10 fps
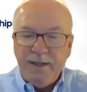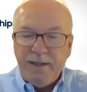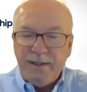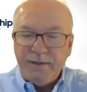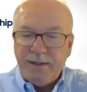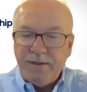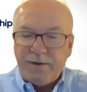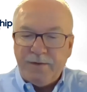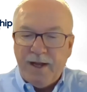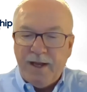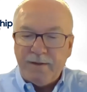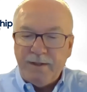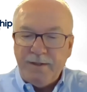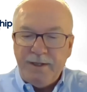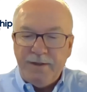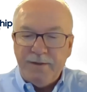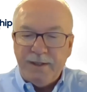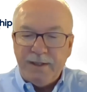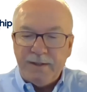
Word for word: he's on the ground continuing,